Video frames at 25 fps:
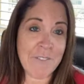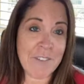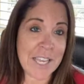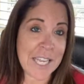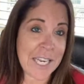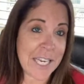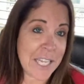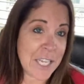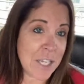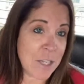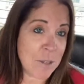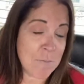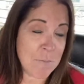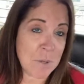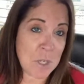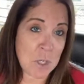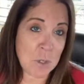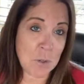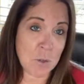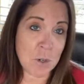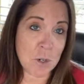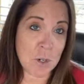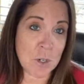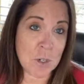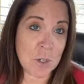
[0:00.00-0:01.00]
any
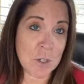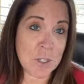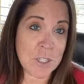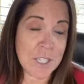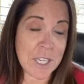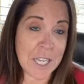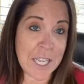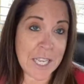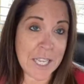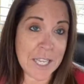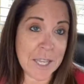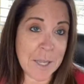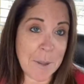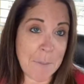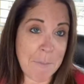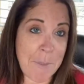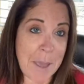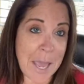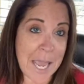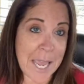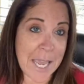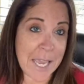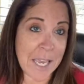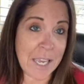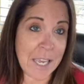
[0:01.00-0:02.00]
computers in the
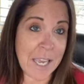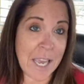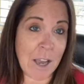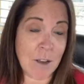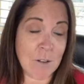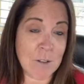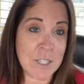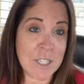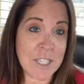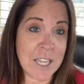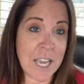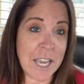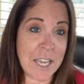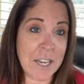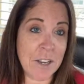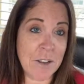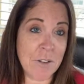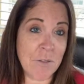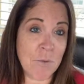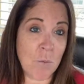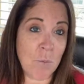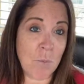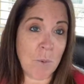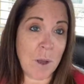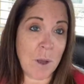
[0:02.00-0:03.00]
bank outside of
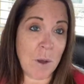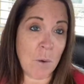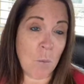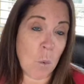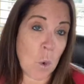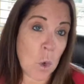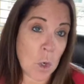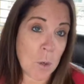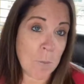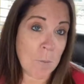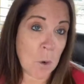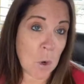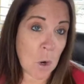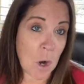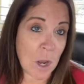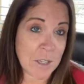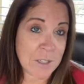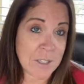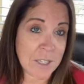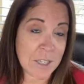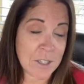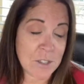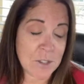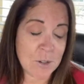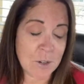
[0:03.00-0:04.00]
a word
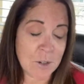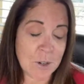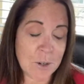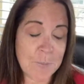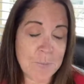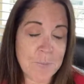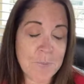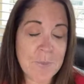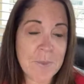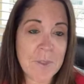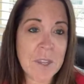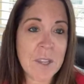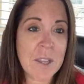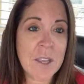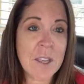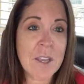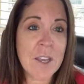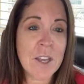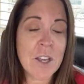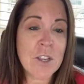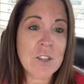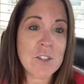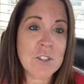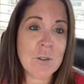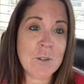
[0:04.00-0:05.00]
processor.
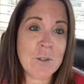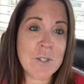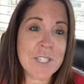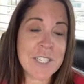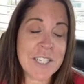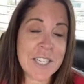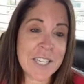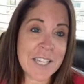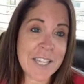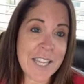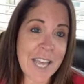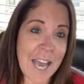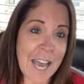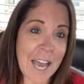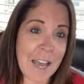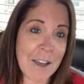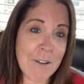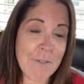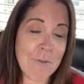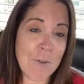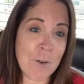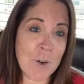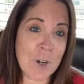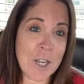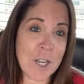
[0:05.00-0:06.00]
So I did
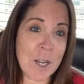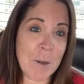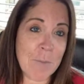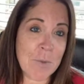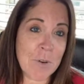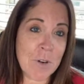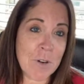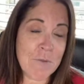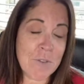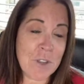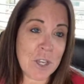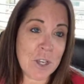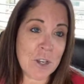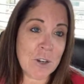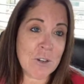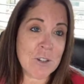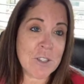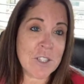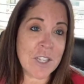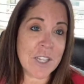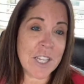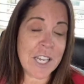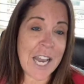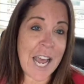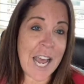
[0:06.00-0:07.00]
that for a number of
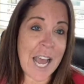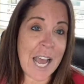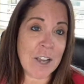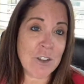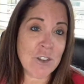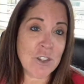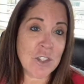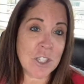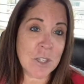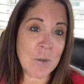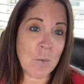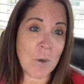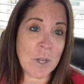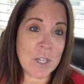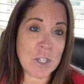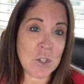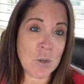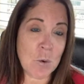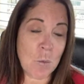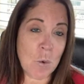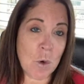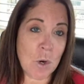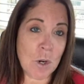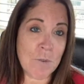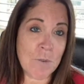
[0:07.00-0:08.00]
years, and then actually went
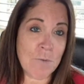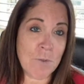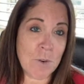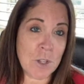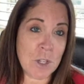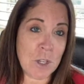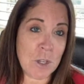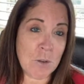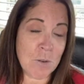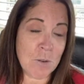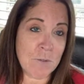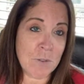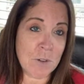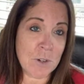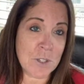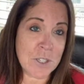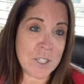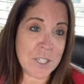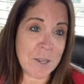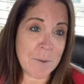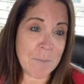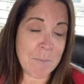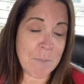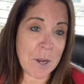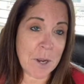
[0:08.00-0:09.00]
to work for the
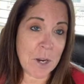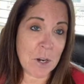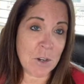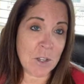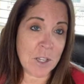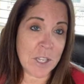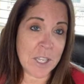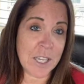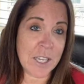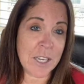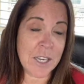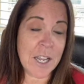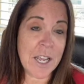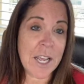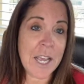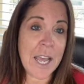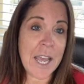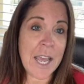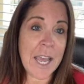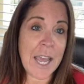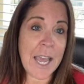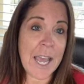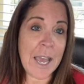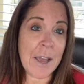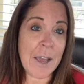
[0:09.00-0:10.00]
University of Maryland
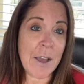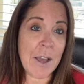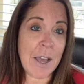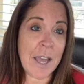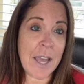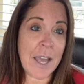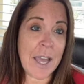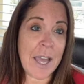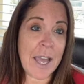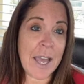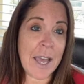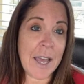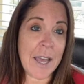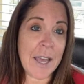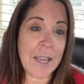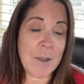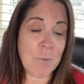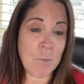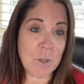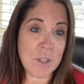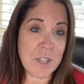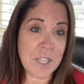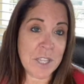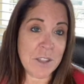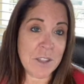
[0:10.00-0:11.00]

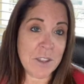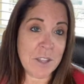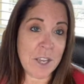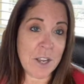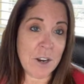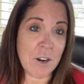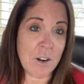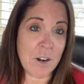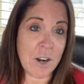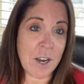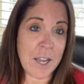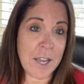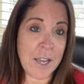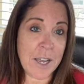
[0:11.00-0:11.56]
within their,